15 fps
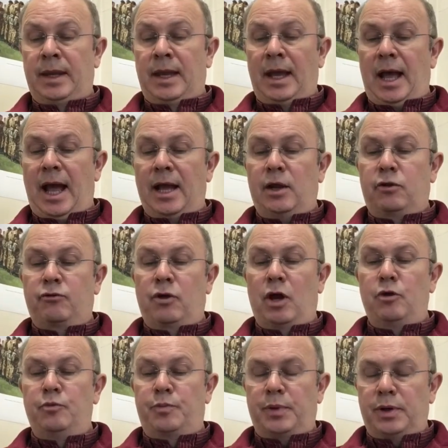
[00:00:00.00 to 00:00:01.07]
and
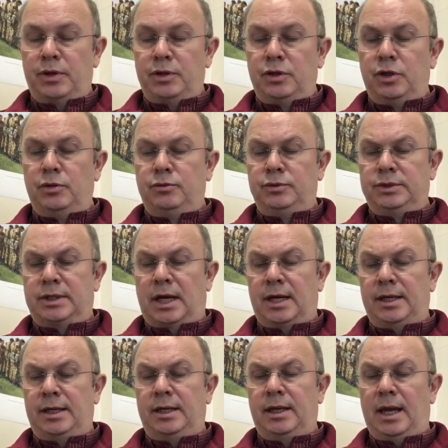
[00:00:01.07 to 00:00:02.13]
grope at
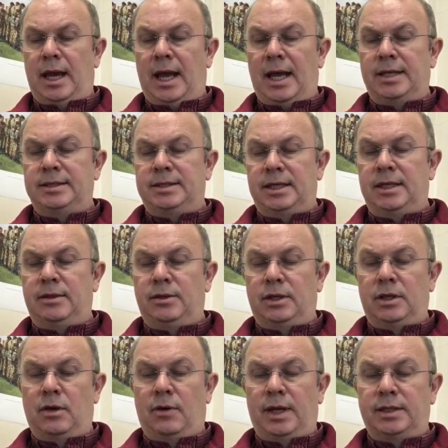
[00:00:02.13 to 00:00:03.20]
noonday as in the
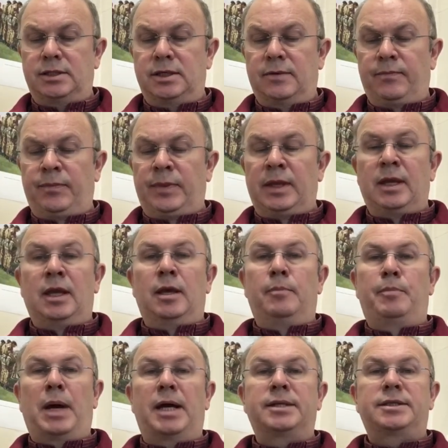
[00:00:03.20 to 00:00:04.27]
night.
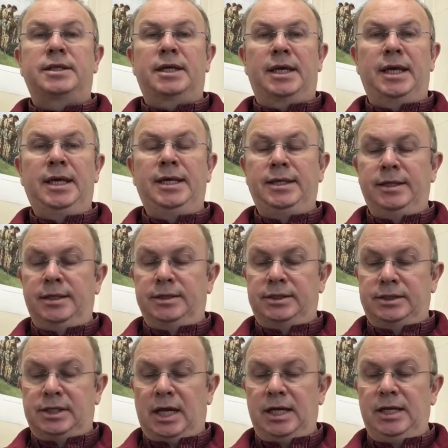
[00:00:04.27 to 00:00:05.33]
But he
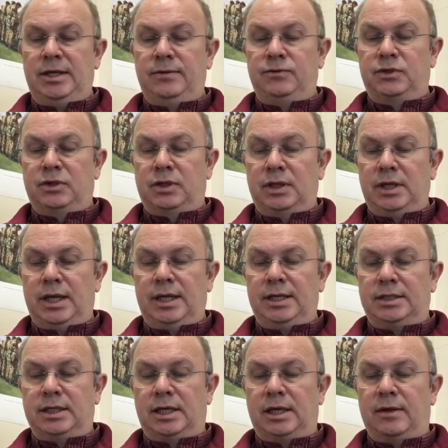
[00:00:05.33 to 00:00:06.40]
saves the
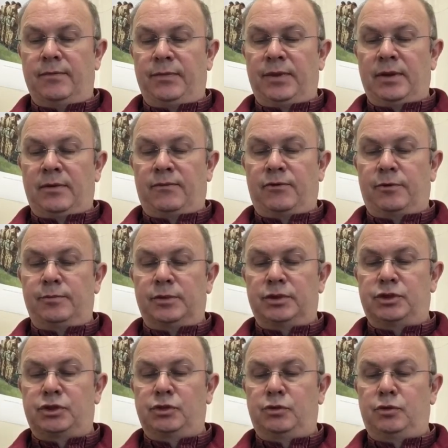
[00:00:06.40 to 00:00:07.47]
needy from the
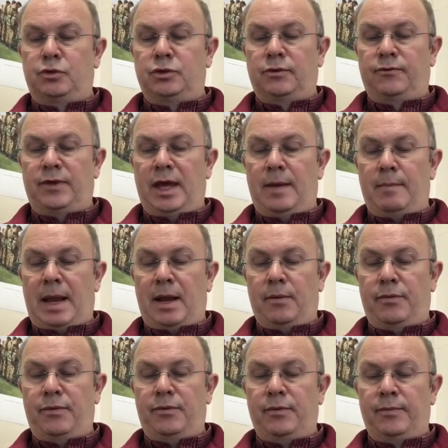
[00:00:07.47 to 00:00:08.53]
sword of their
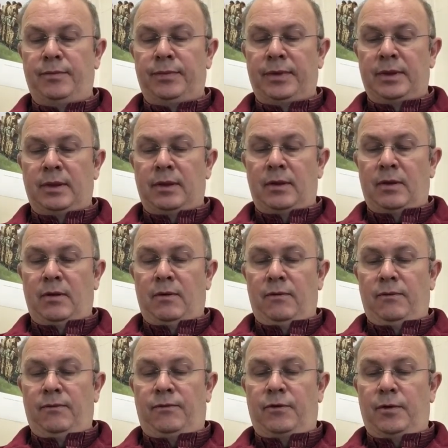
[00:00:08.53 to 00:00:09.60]
mouth,
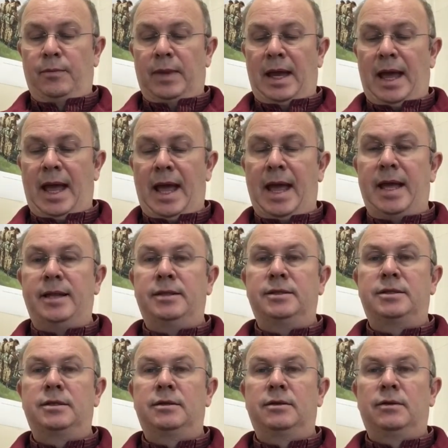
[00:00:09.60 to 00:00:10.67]
from the
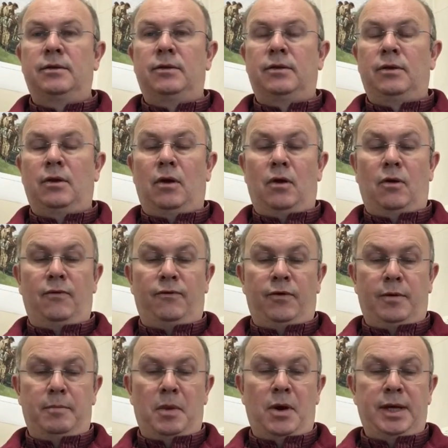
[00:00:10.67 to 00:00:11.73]
hand of the
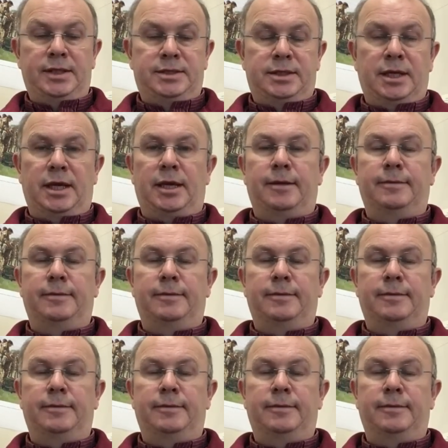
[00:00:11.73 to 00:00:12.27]
mighty.